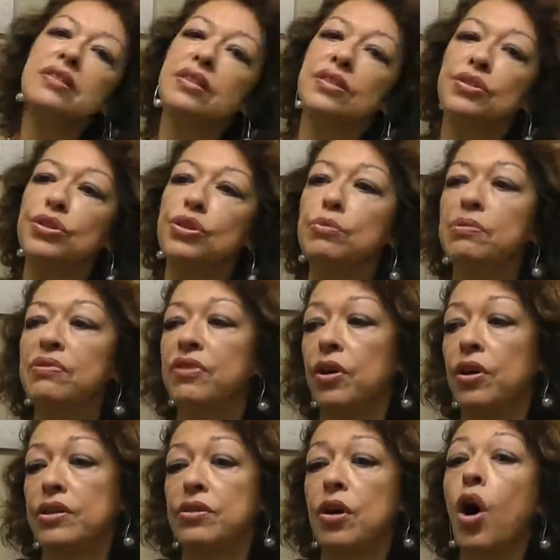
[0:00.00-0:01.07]
As the
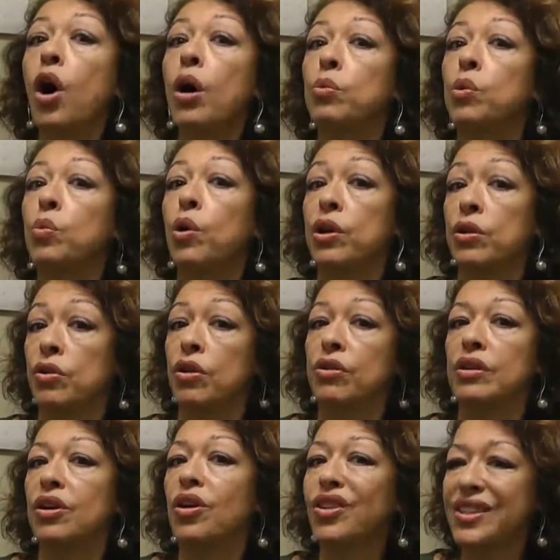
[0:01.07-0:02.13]
supervisor, I will want to
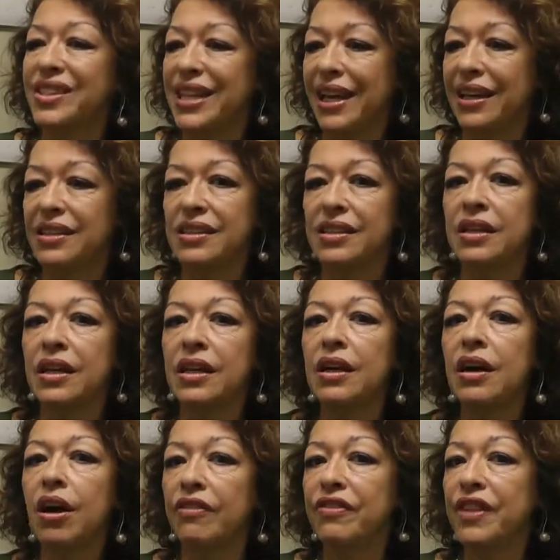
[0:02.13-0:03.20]
know the context
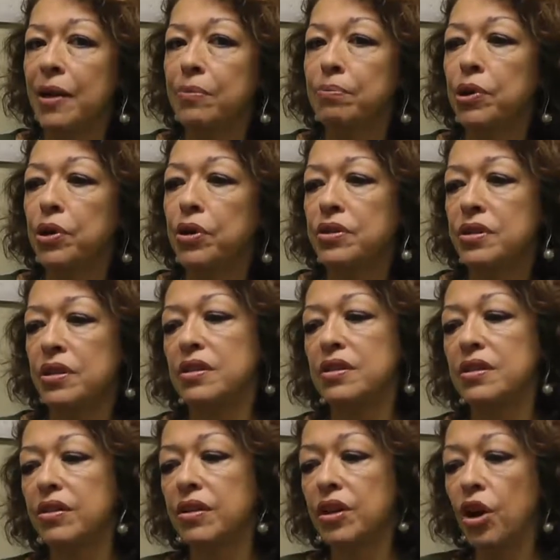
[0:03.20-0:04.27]
of that person
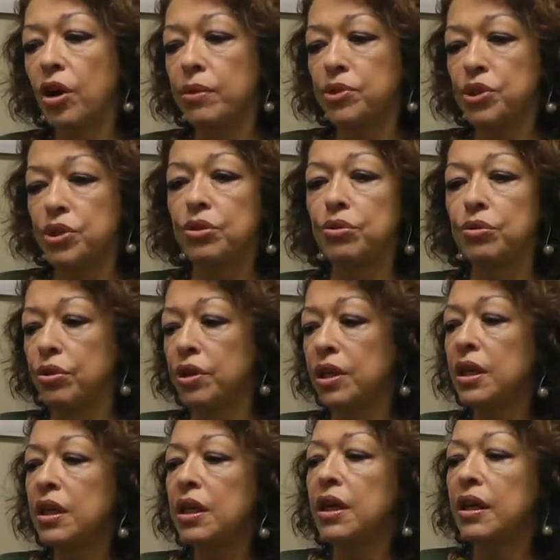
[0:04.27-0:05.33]
so that I'm sure